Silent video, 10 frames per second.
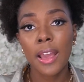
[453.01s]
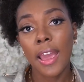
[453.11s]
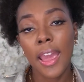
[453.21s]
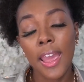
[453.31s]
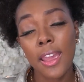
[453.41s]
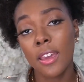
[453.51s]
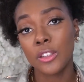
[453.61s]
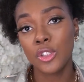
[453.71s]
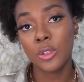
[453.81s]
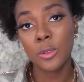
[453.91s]
Hey,
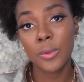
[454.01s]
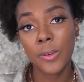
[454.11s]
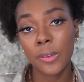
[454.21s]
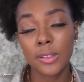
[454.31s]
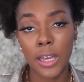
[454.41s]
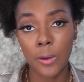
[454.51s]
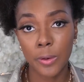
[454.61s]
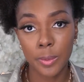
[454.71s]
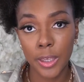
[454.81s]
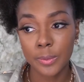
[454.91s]
could you fill this out
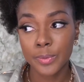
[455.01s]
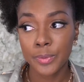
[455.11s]
for me?